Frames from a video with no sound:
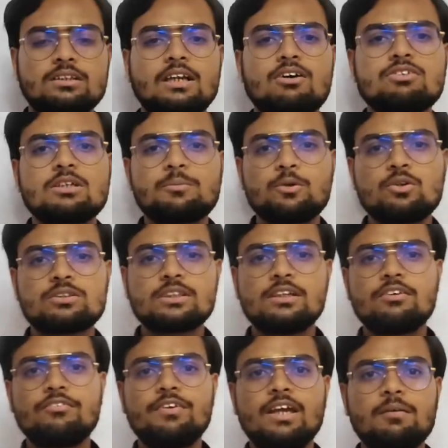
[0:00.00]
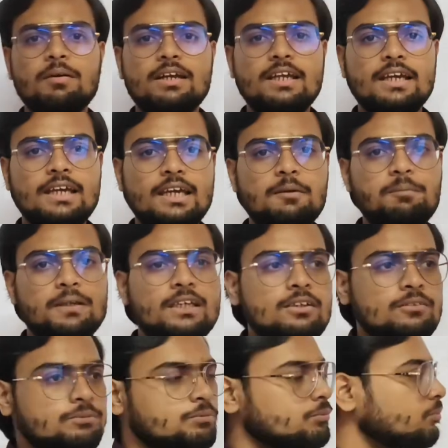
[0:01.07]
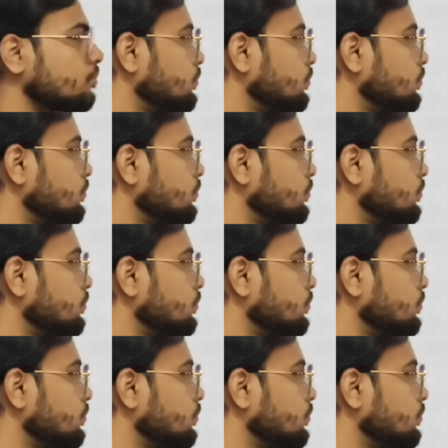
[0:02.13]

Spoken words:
Now suppose we have an AP